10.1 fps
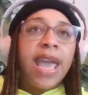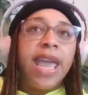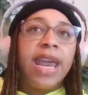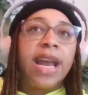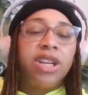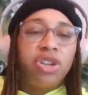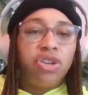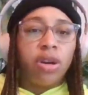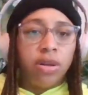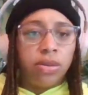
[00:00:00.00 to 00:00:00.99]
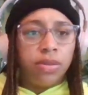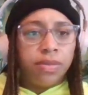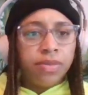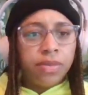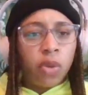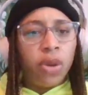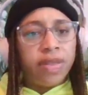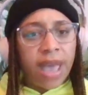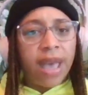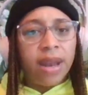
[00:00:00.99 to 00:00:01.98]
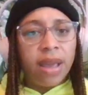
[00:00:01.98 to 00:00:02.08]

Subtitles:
And I struggled with that.